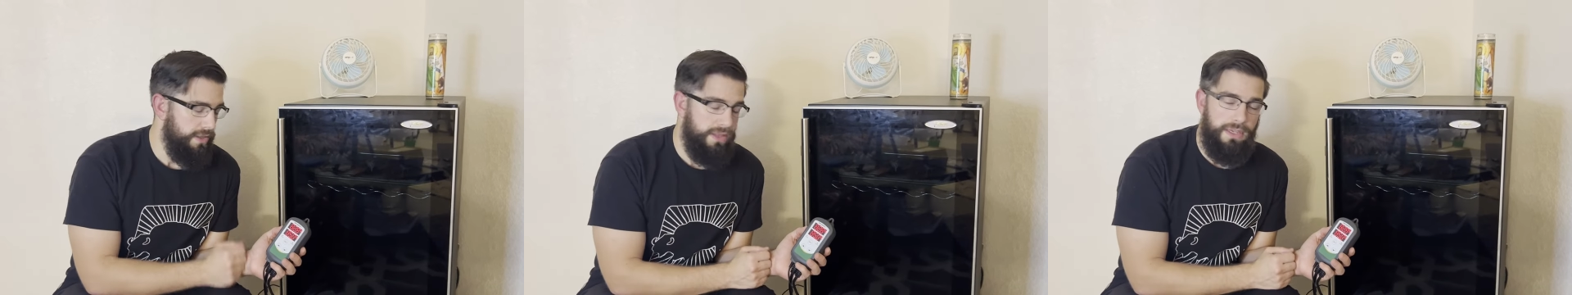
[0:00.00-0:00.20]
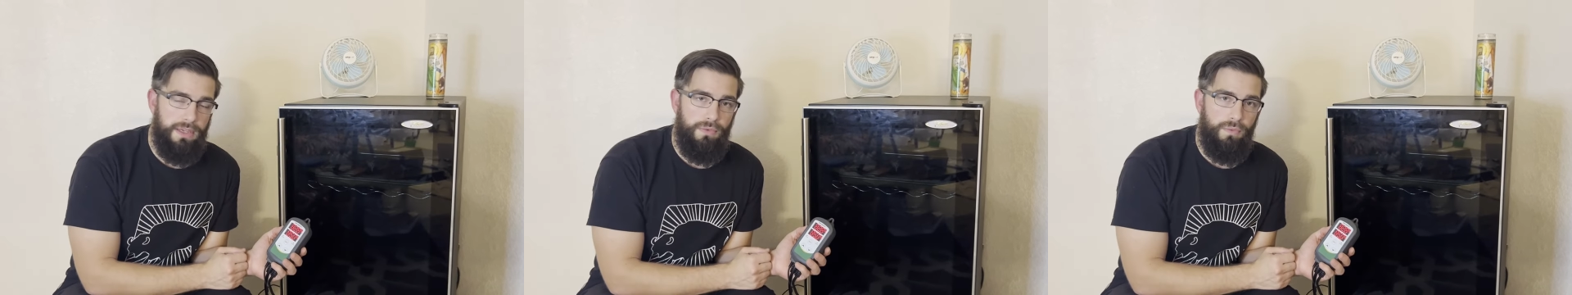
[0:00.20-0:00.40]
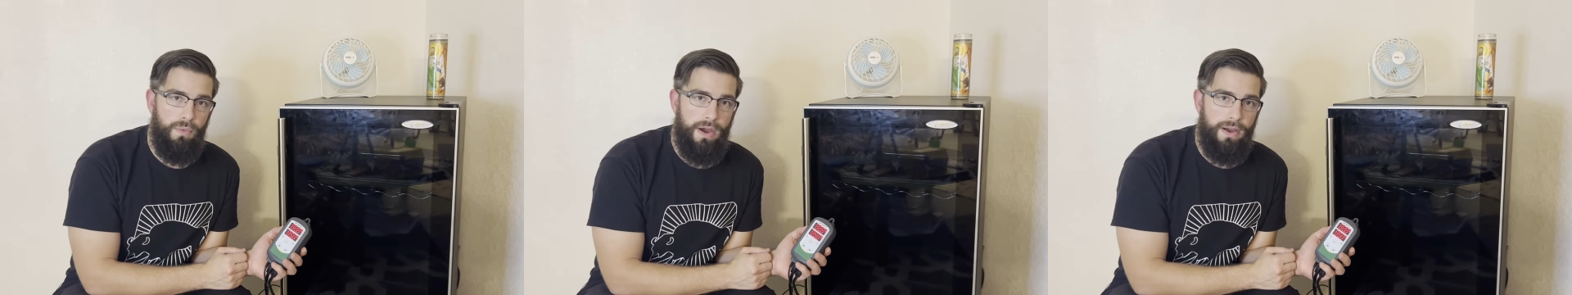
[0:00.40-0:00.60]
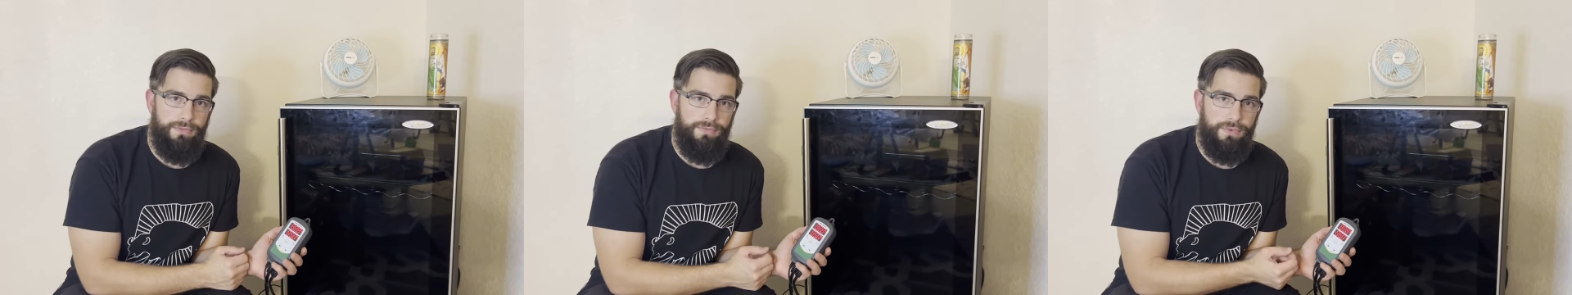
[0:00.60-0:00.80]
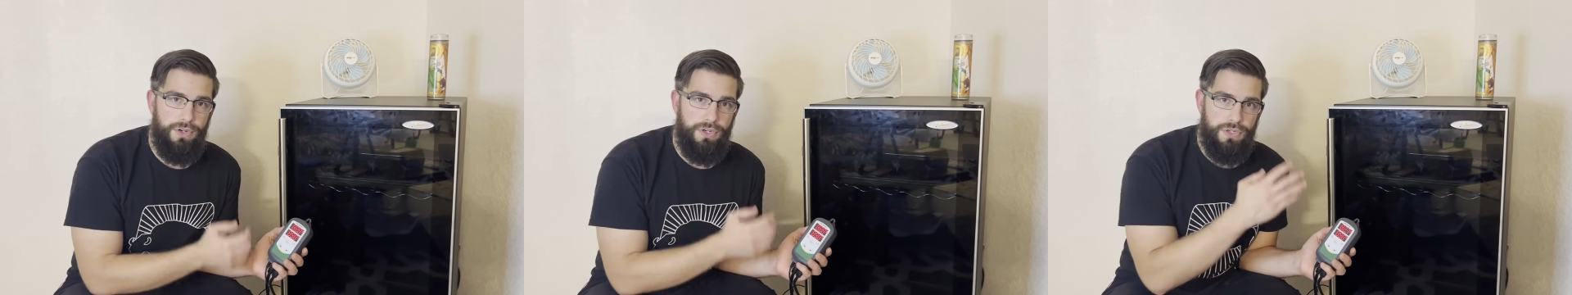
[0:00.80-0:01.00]
the
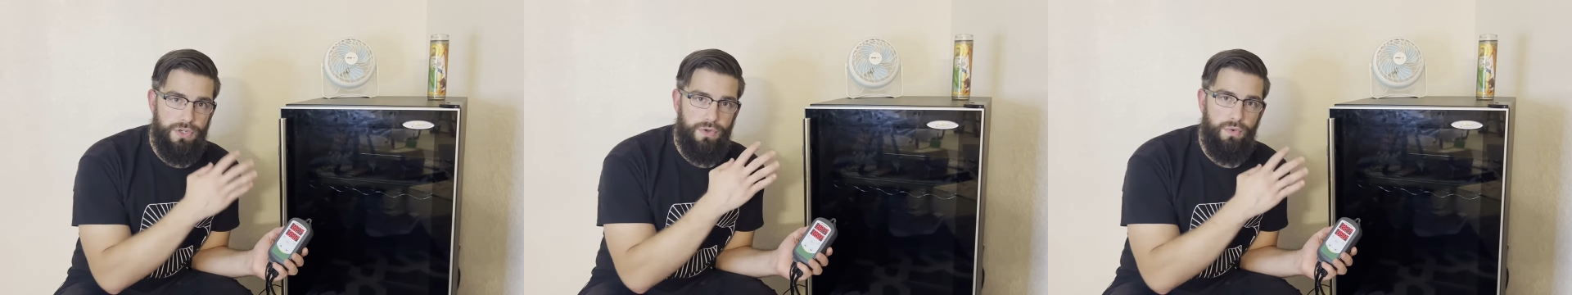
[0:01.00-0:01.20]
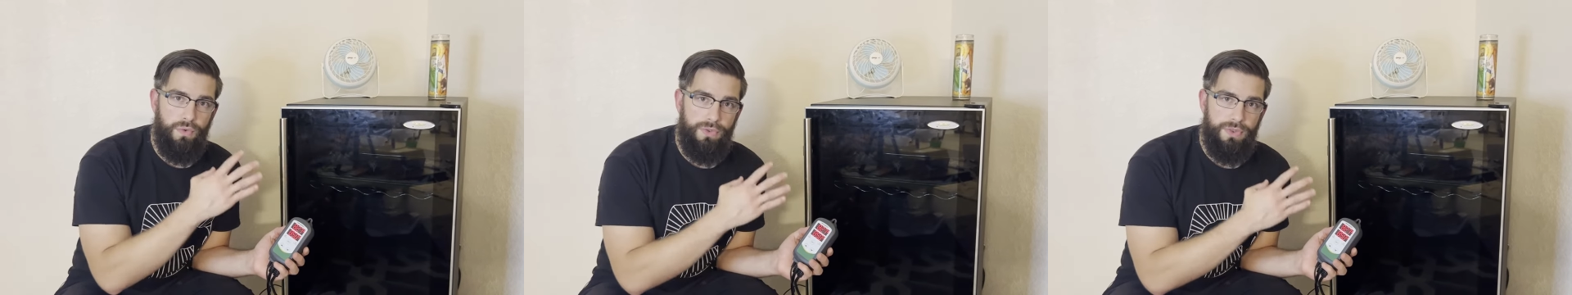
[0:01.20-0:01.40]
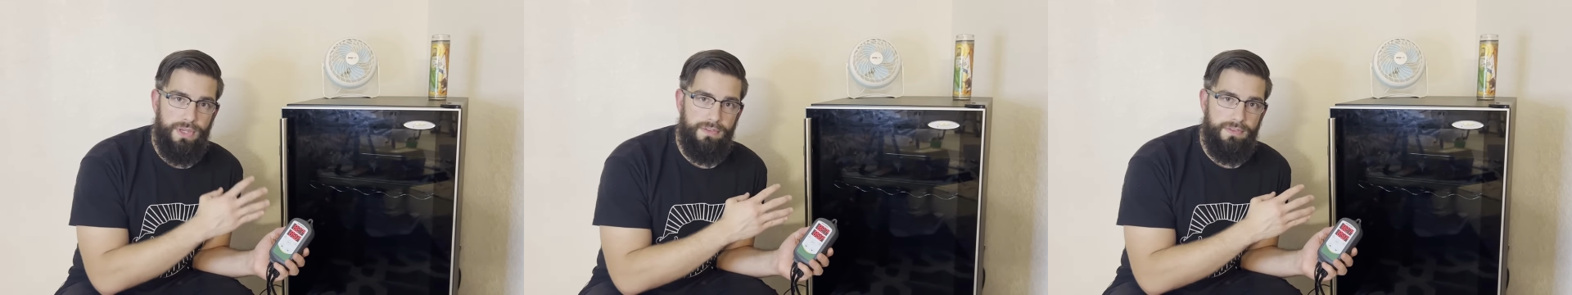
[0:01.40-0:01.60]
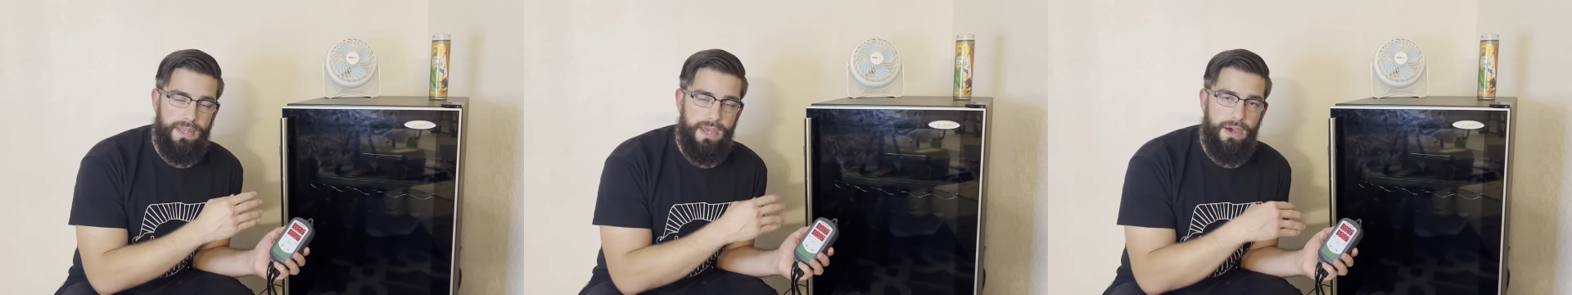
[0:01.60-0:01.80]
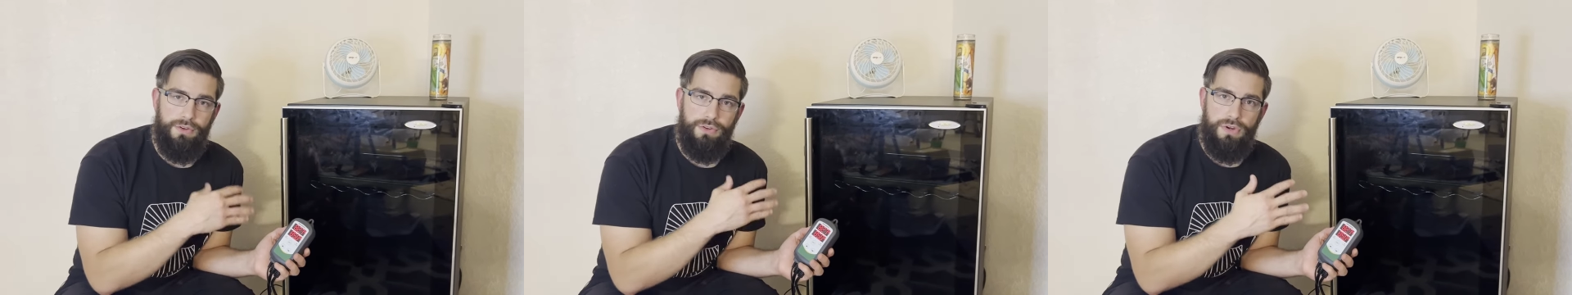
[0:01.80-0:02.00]
wine fridge to cool things
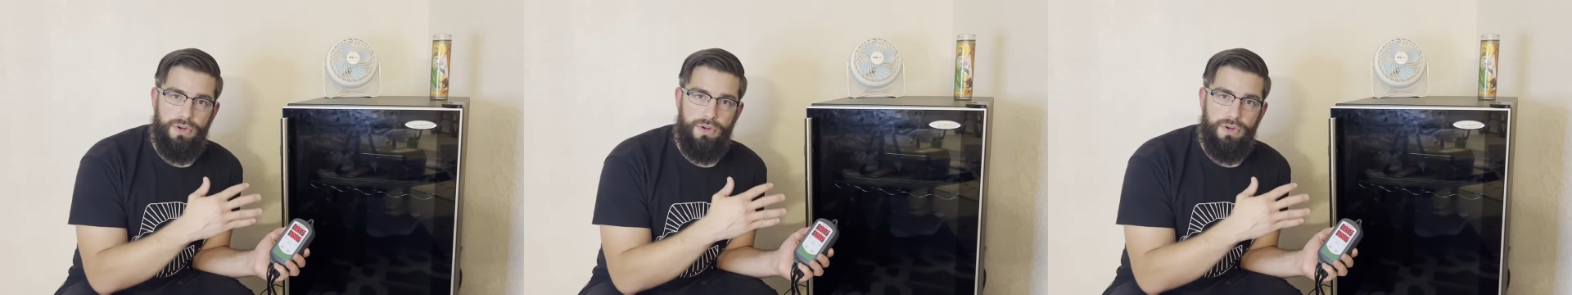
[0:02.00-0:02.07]
down,